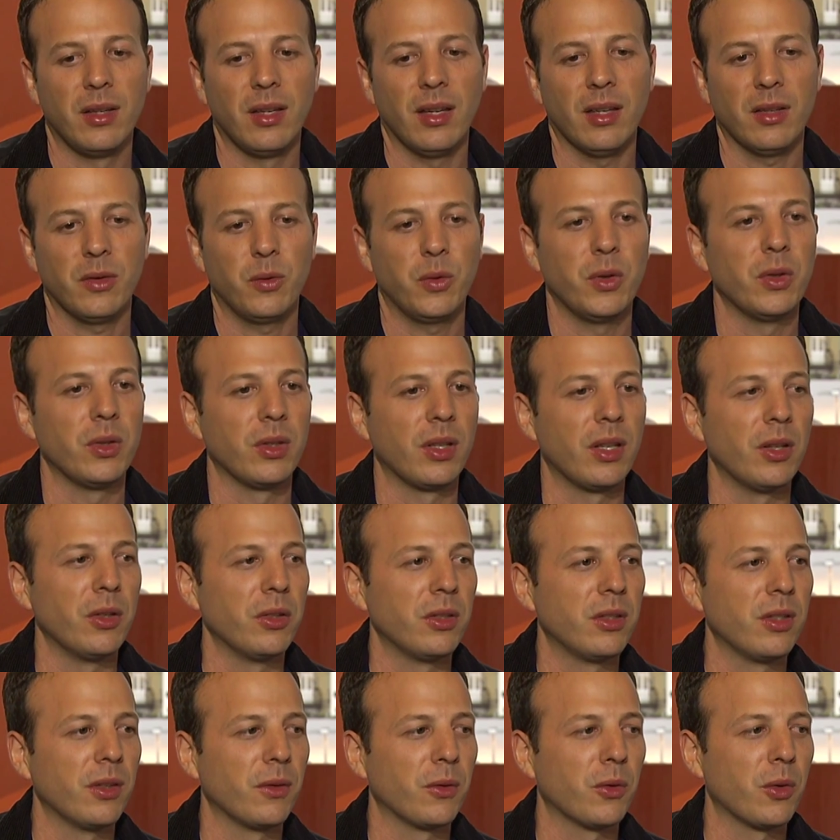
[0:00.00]
does feel
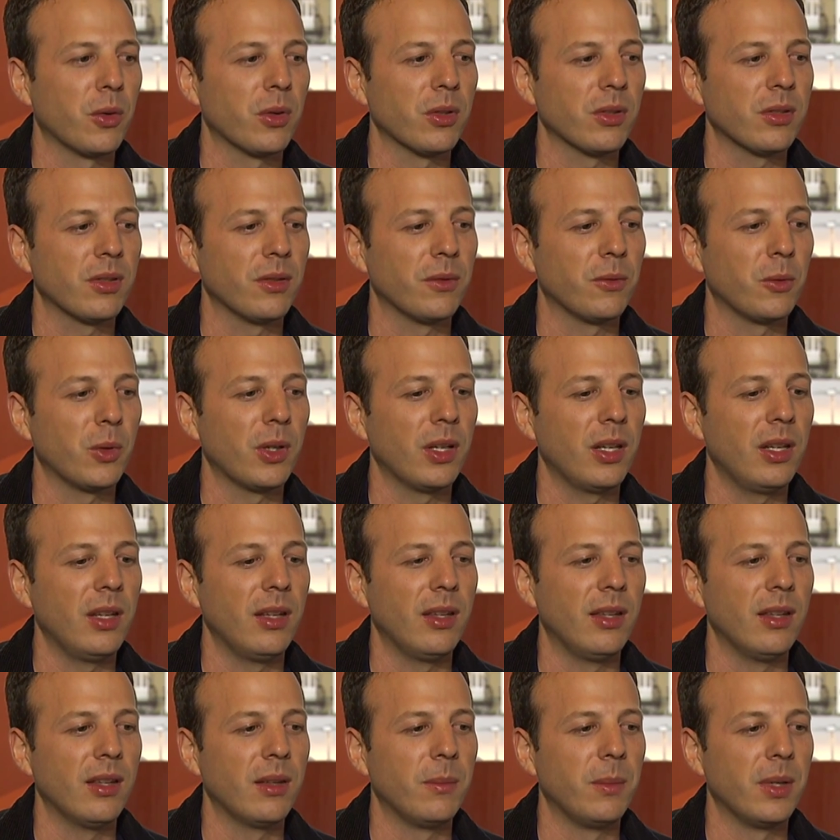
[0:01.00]
guilty, of course, of what
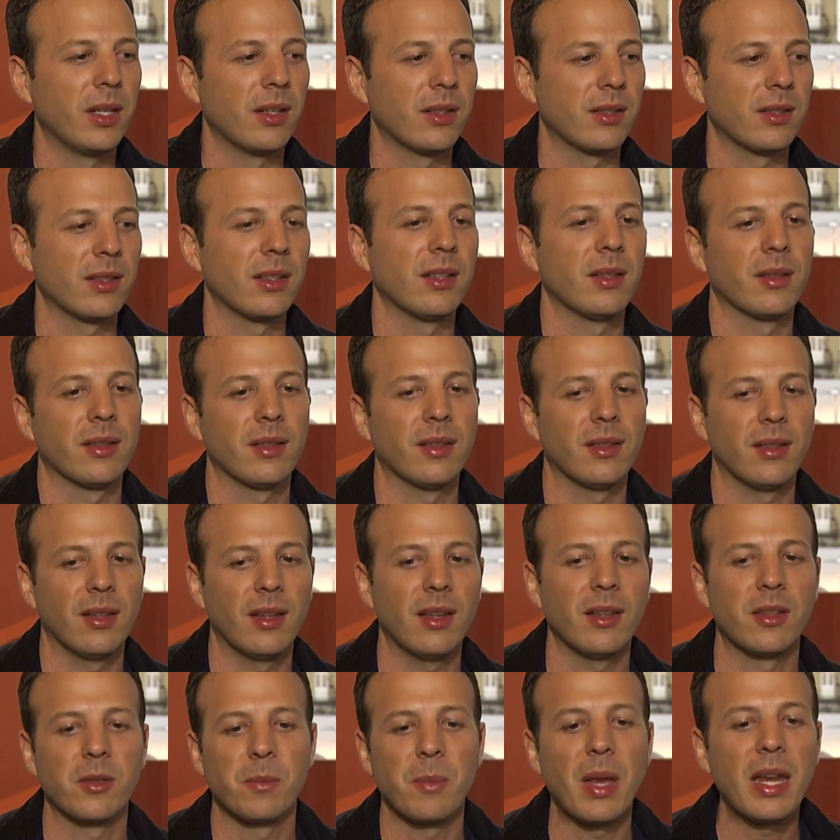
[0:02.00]
he did, because
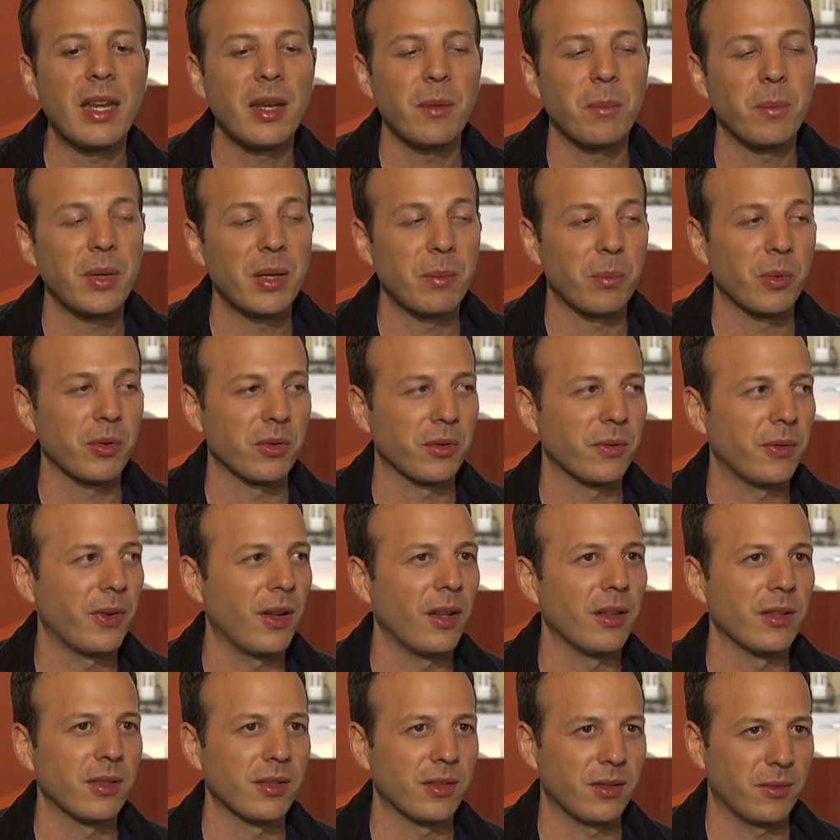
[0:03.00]
it's many people's
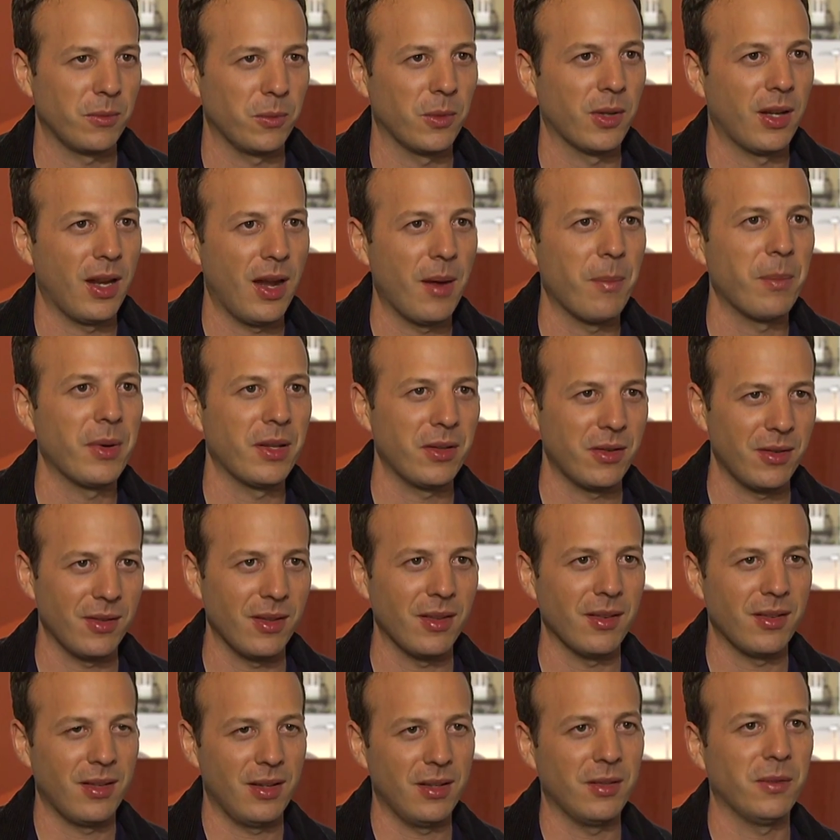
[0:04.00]
faults what happened
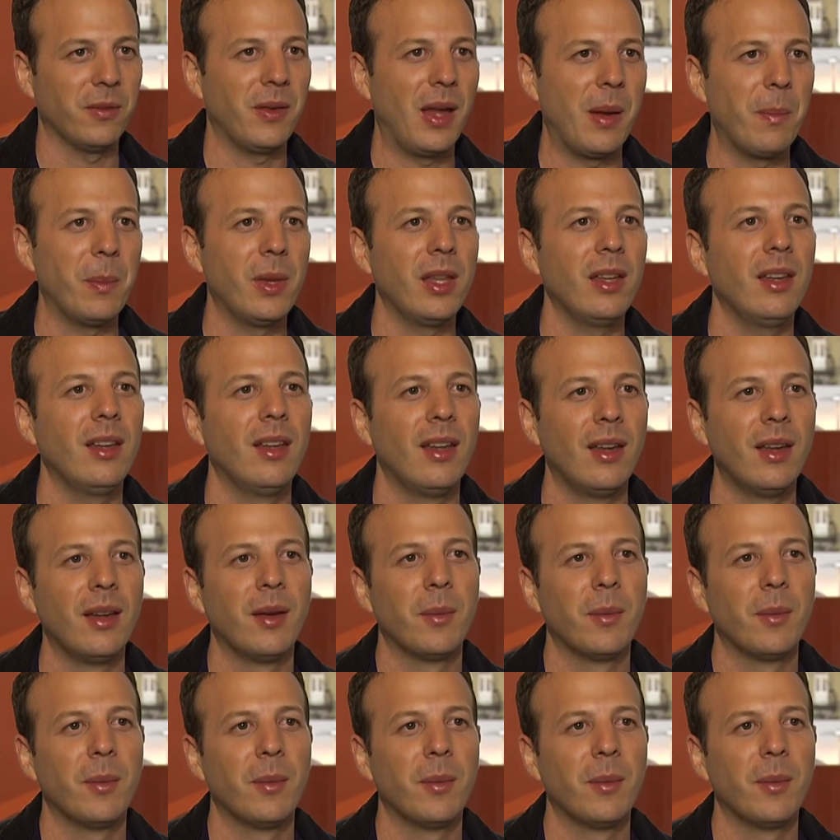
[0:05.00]
to his family.